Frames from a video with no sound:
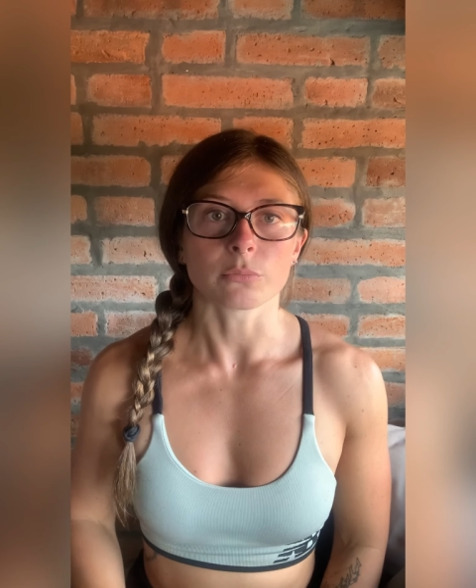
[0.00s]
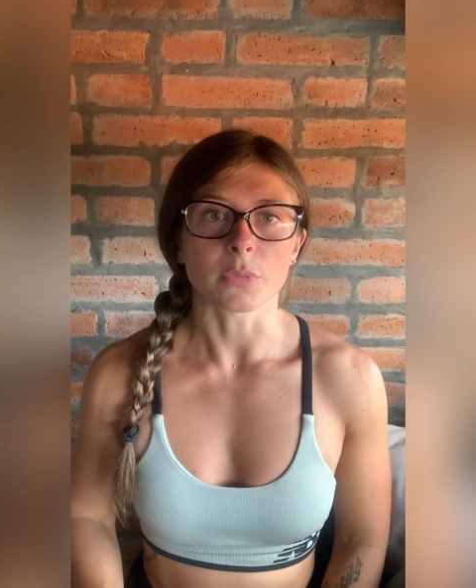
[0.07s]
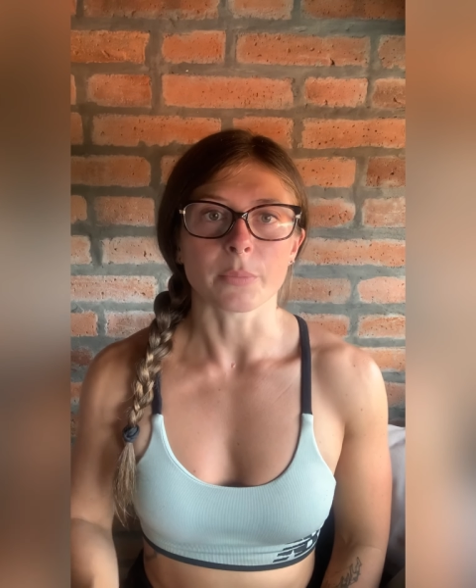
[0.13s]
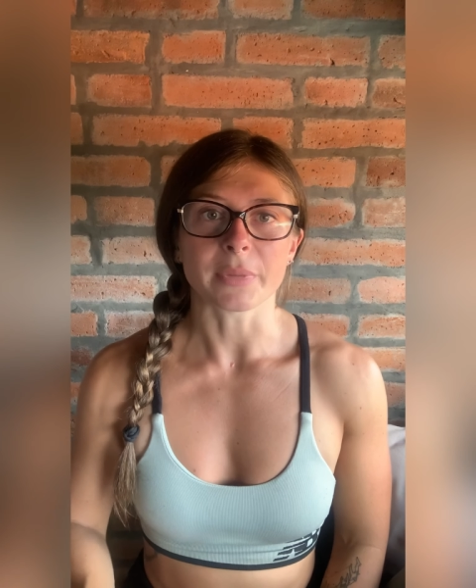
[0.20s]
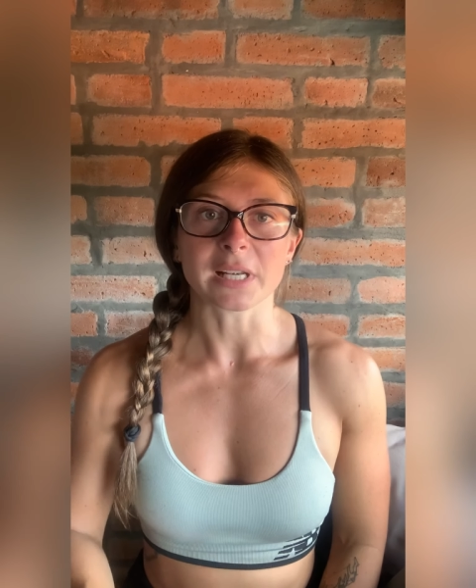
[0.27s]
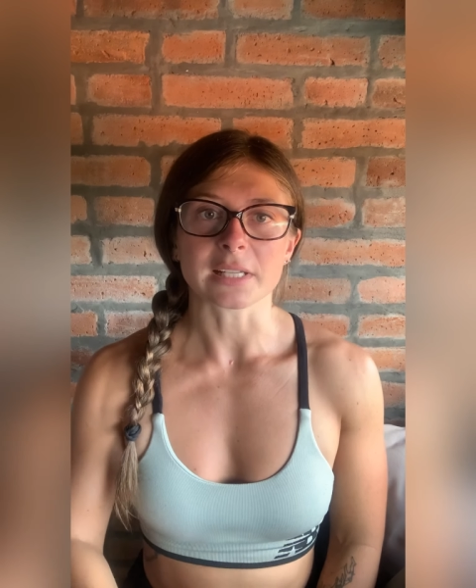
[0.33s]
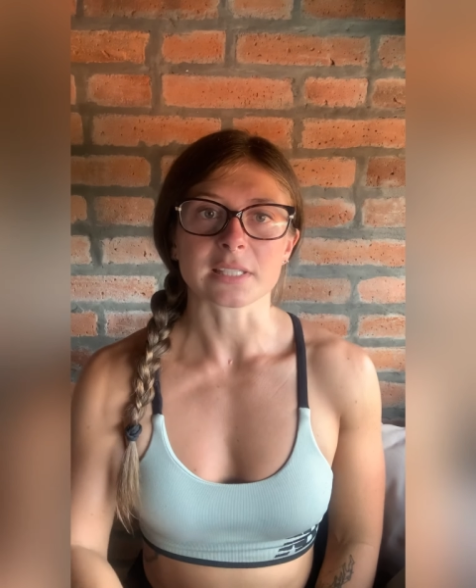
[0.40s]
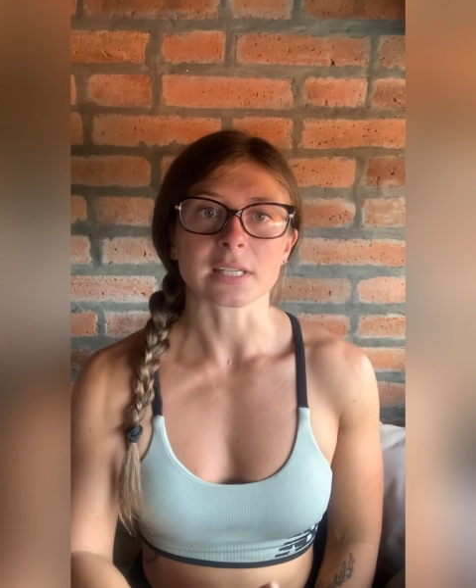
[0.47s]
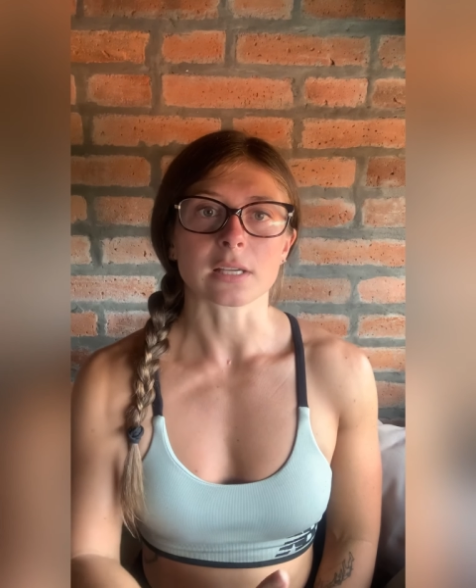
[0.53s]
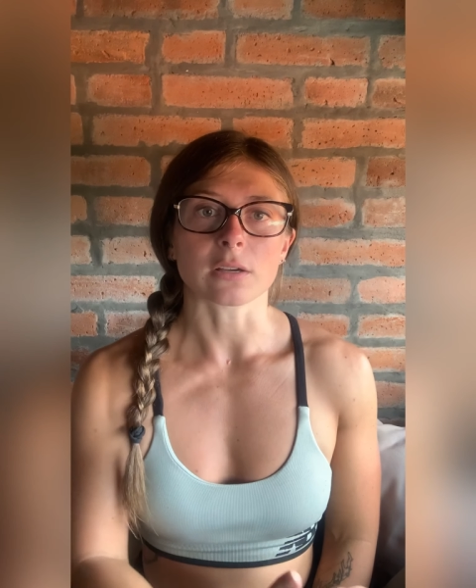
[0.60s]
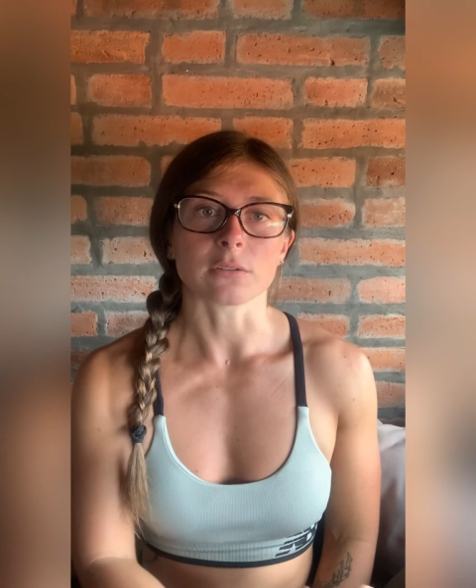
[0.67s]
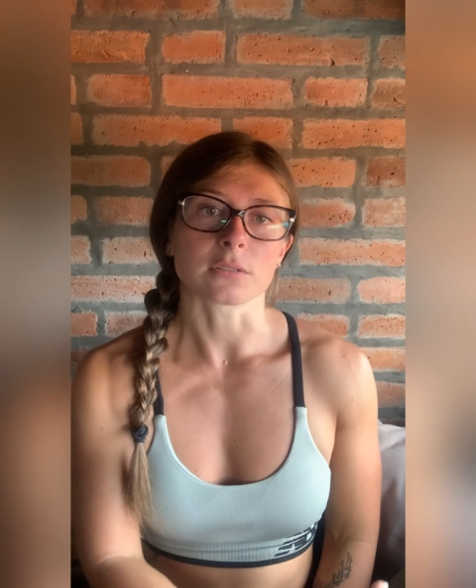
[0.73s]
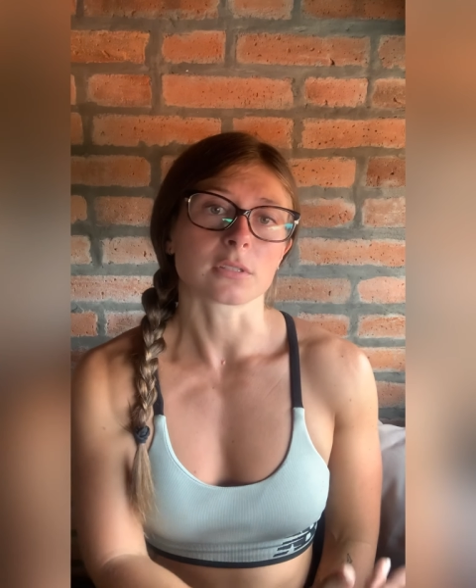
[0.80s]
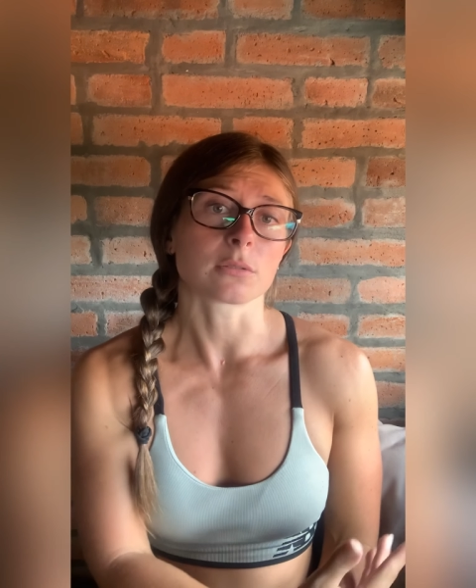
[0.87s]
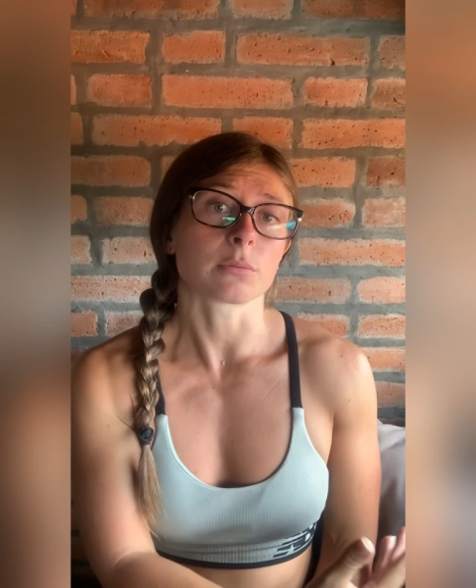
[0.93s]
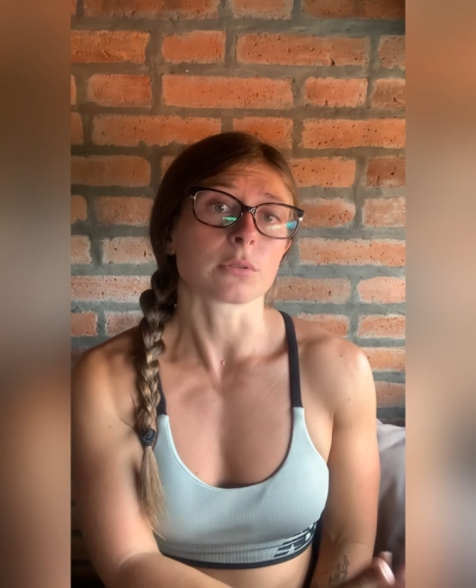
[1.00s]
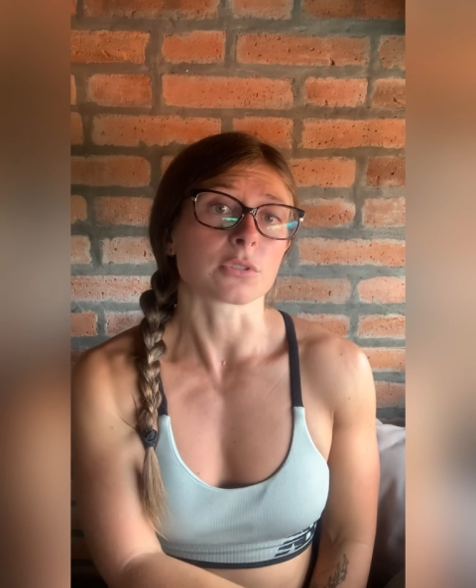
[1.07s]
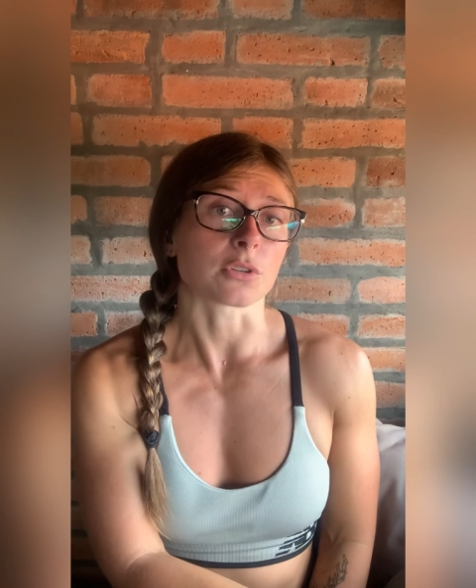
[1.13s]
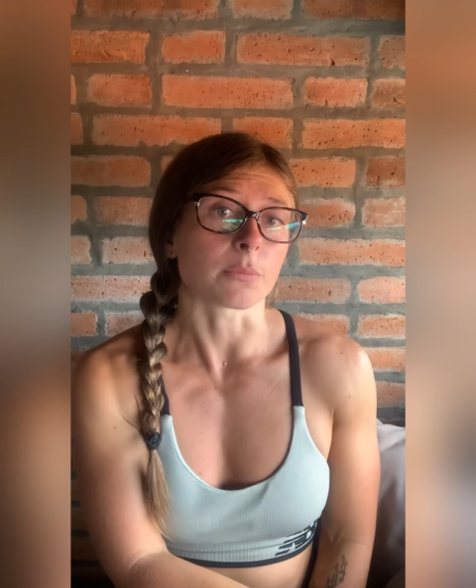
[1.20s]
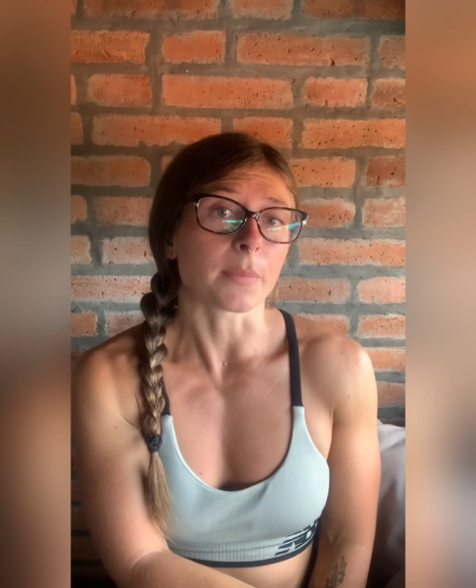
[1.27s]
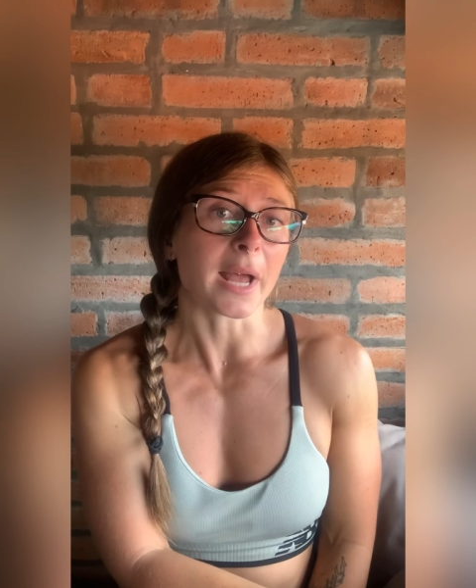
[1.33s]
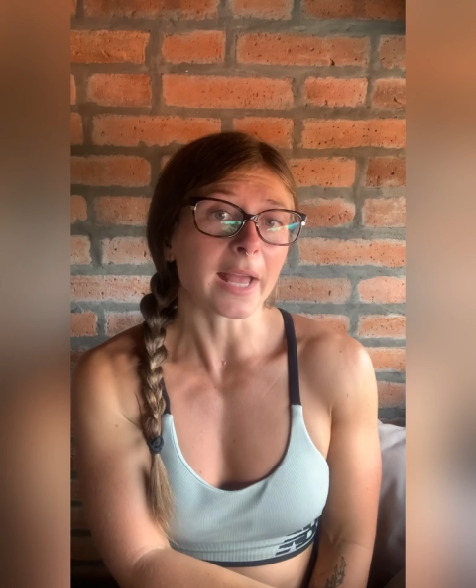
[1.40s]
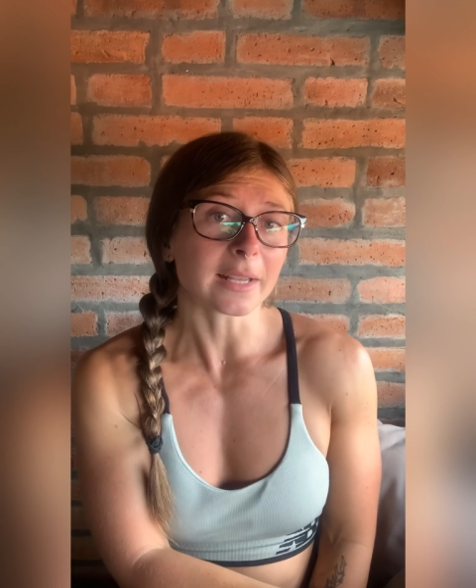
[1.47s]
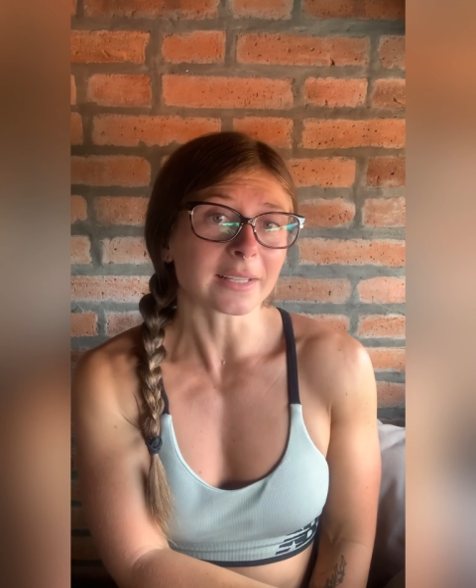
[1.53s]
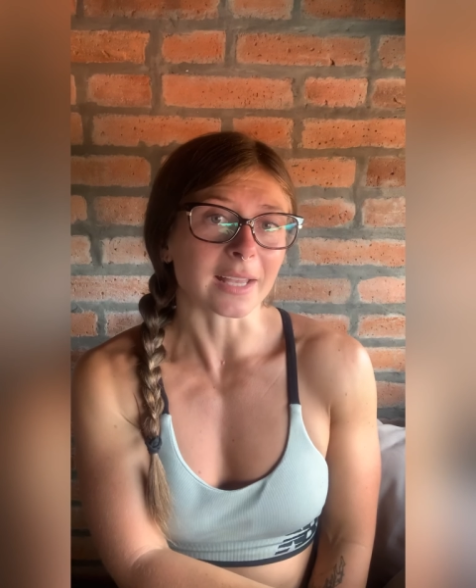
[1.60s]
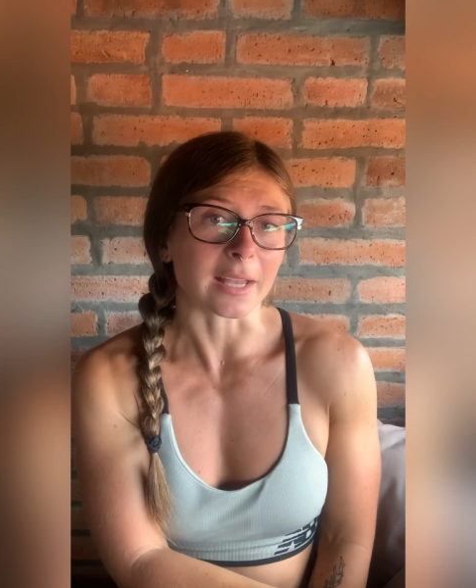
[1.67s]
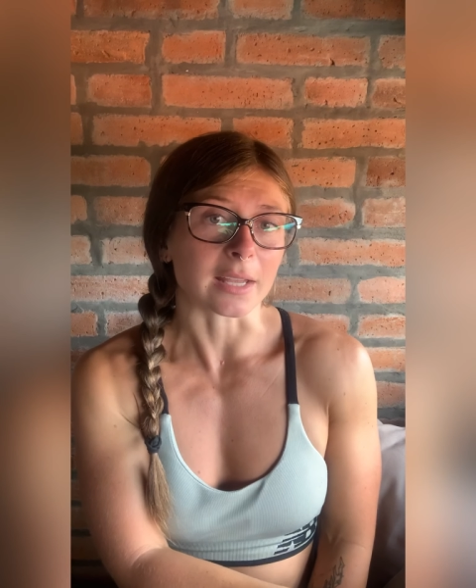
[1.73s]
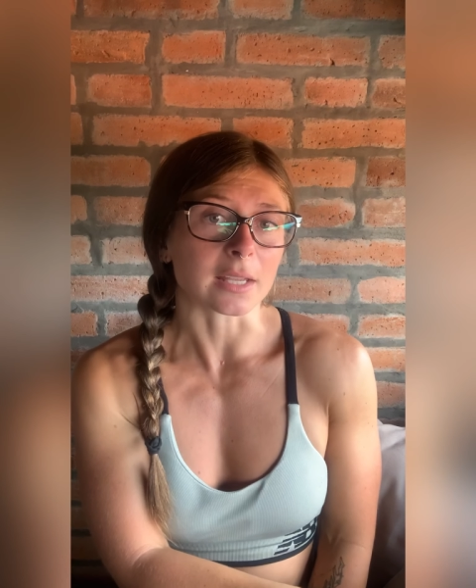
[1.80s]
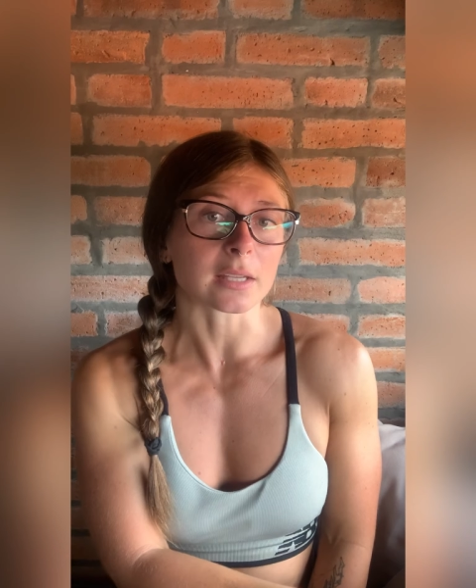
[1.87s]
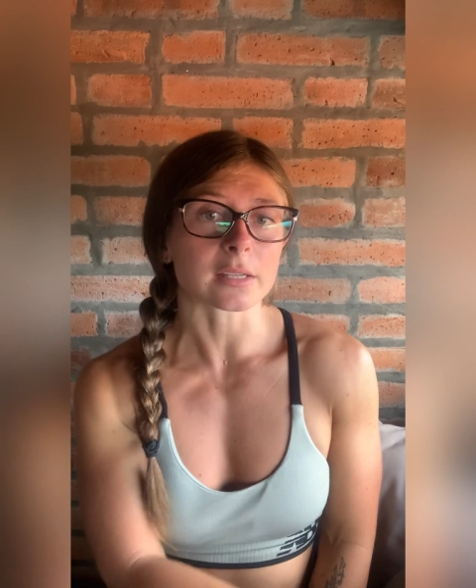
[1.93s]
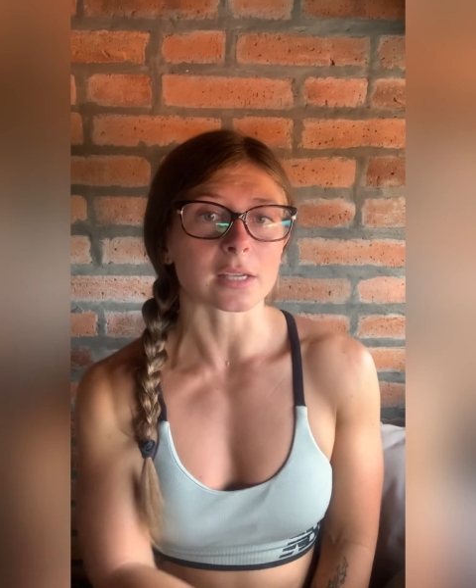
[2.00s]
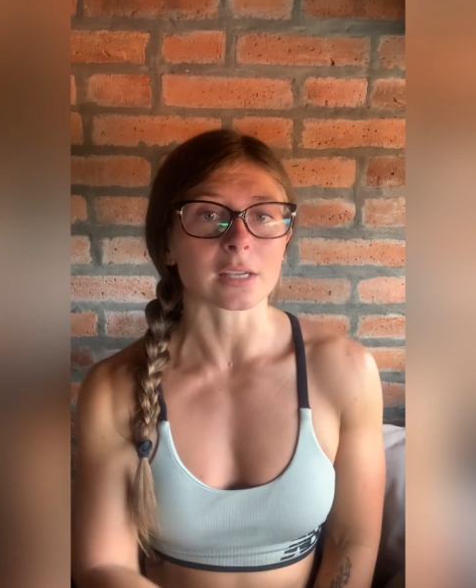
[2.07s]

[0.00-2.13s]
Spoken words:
mobility goals towards your pancake